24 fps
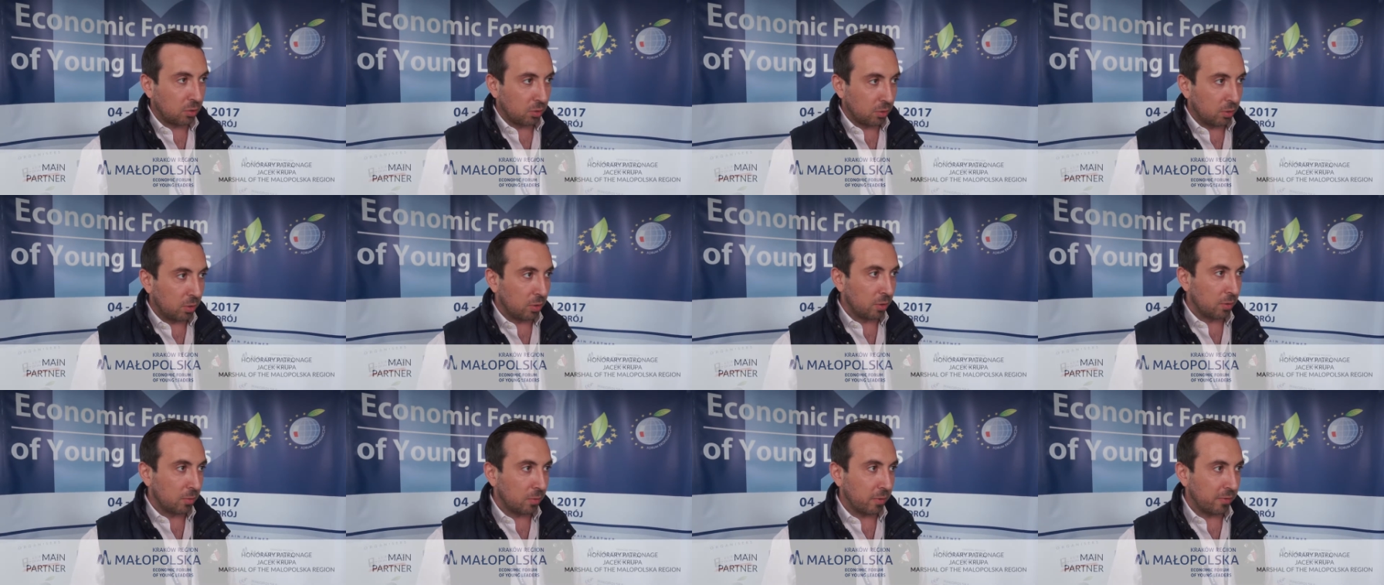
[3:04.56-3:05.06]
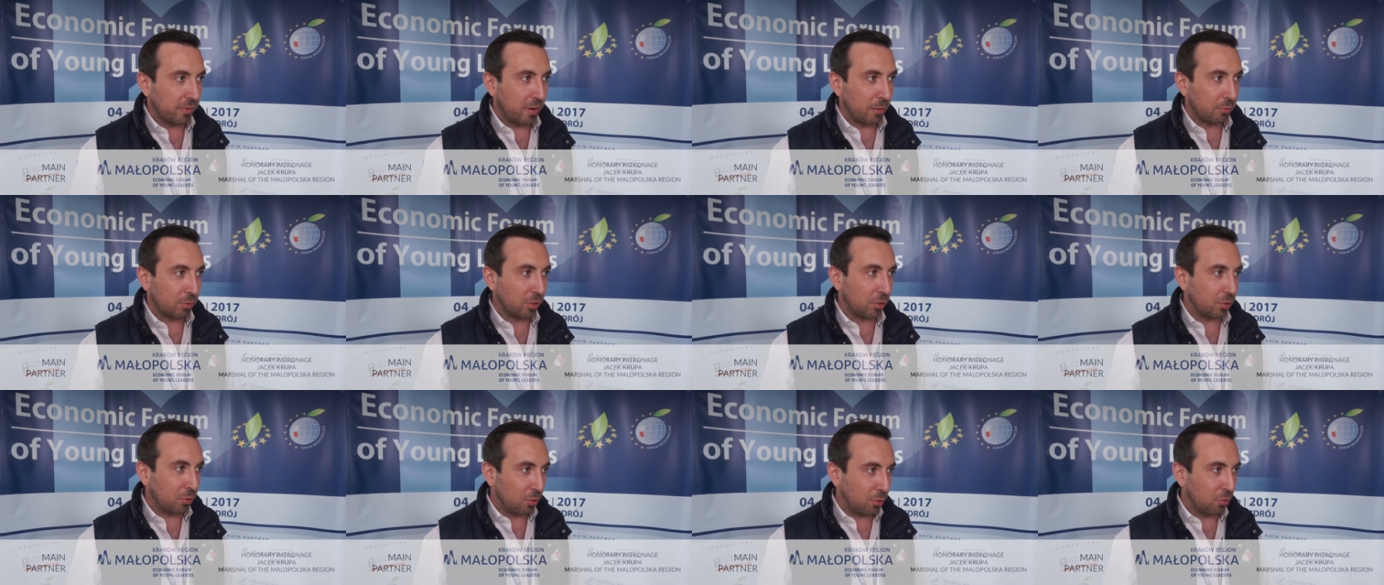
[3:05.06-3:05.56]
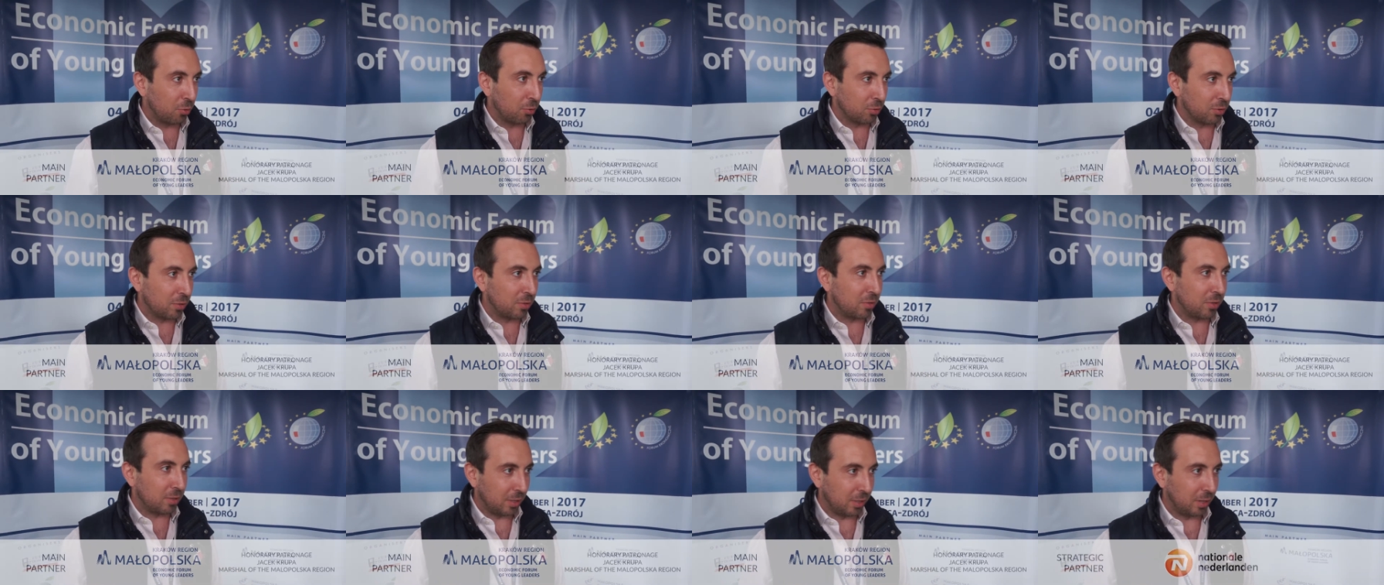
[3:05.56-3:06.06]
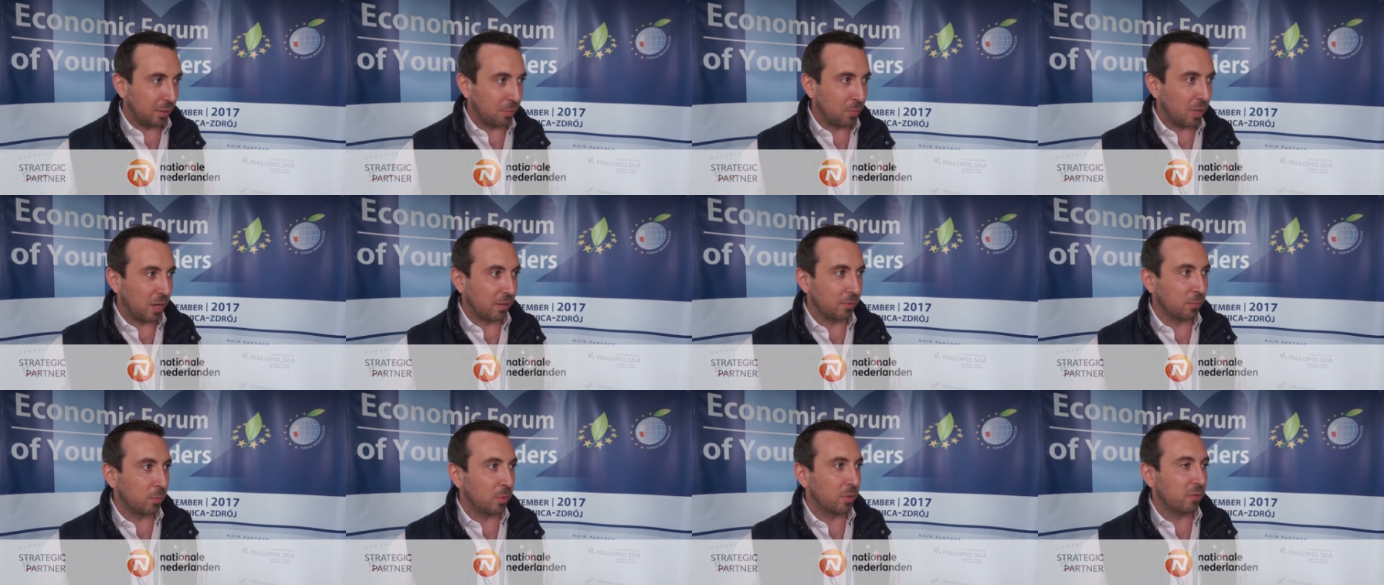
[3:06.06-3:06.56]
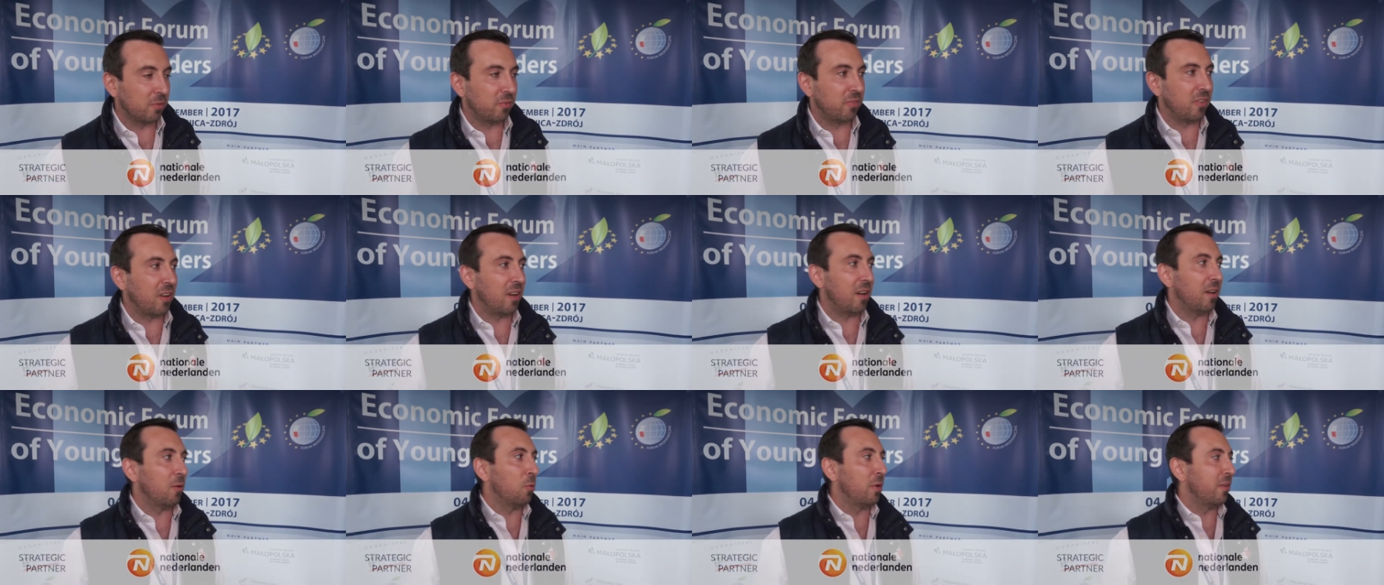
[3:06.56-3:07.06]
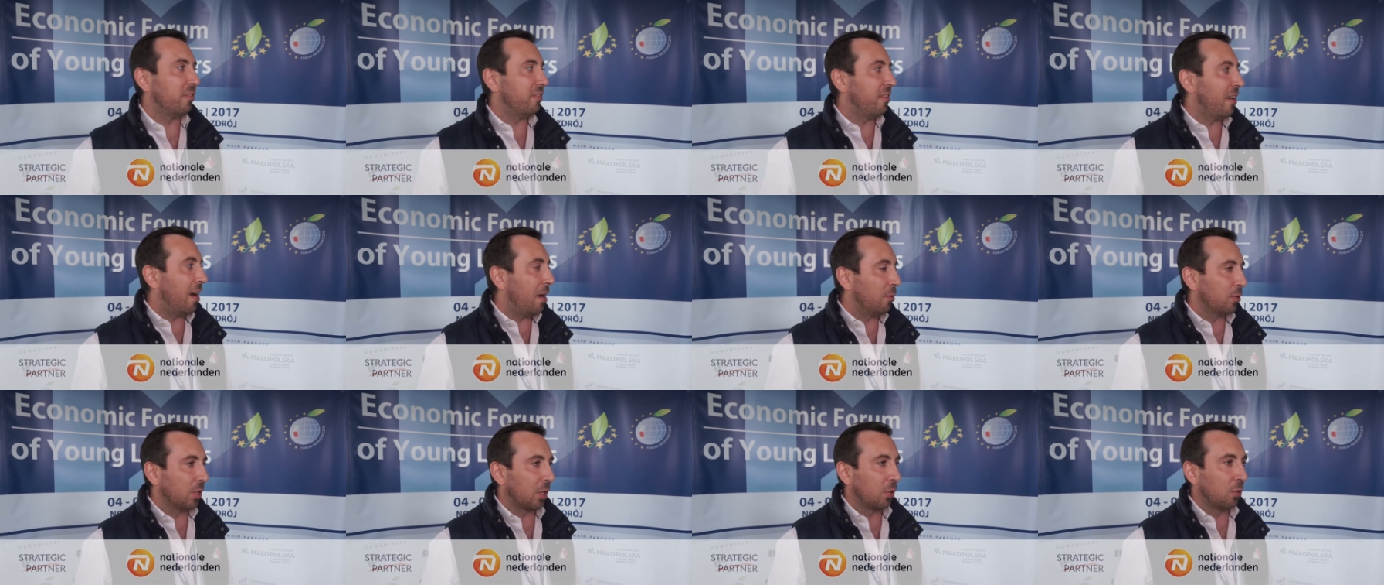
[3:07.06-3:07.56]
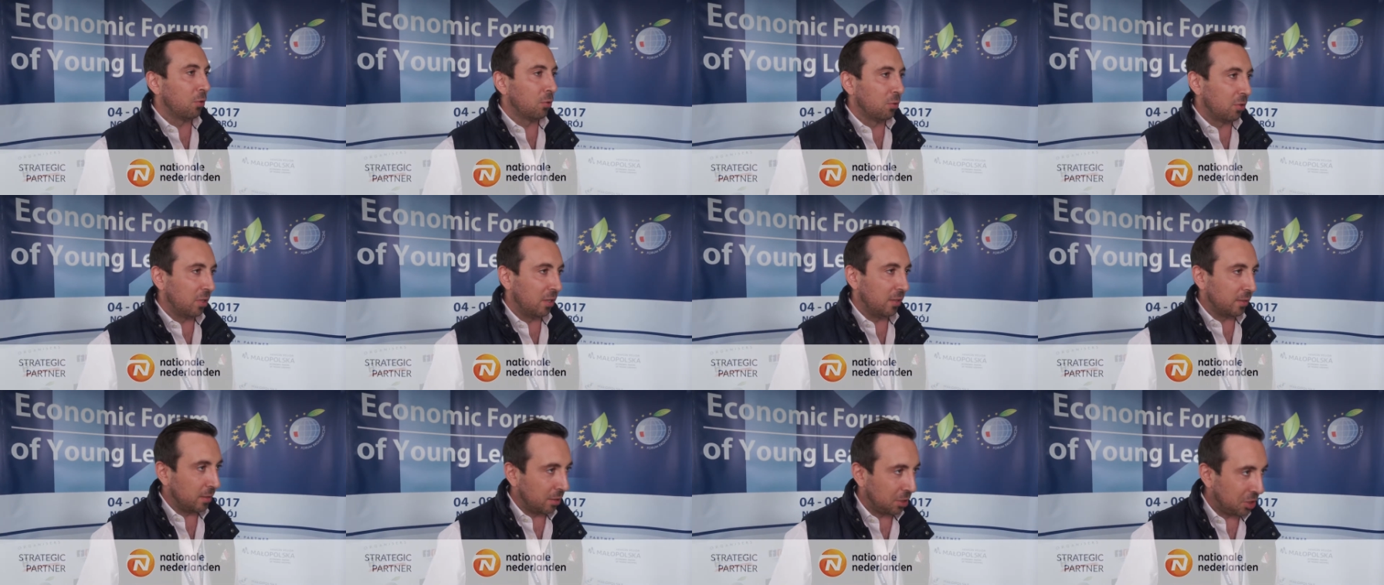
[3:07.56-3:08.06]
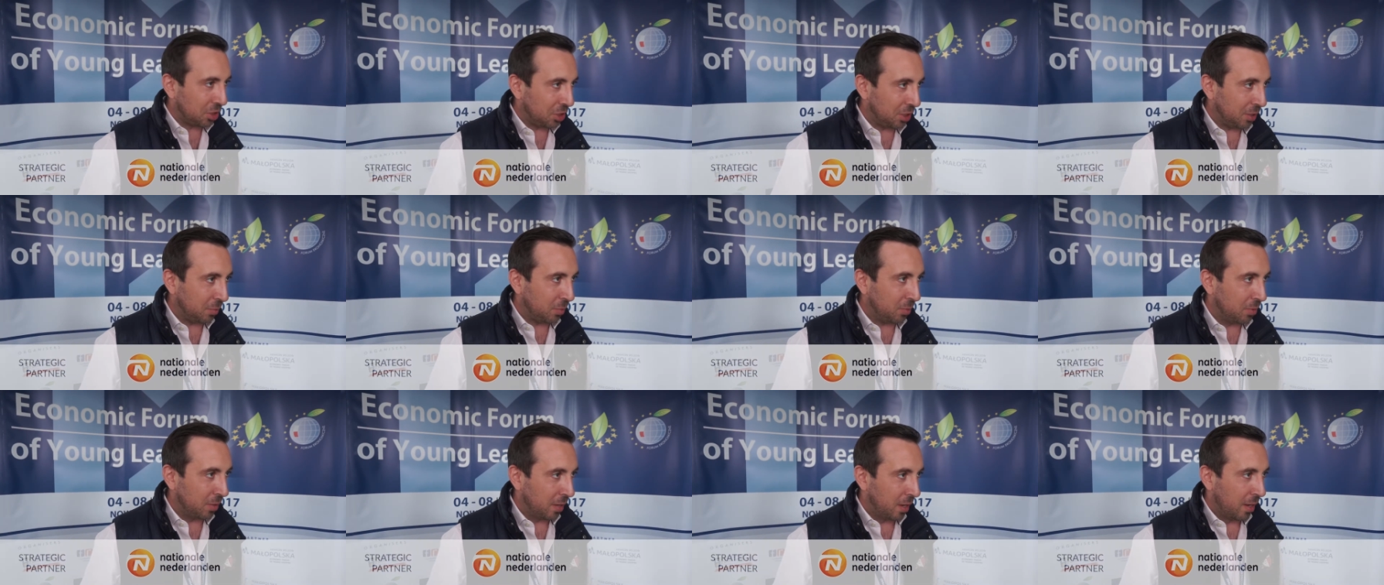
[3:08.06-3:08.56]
true. Without a good team and without a good leadership,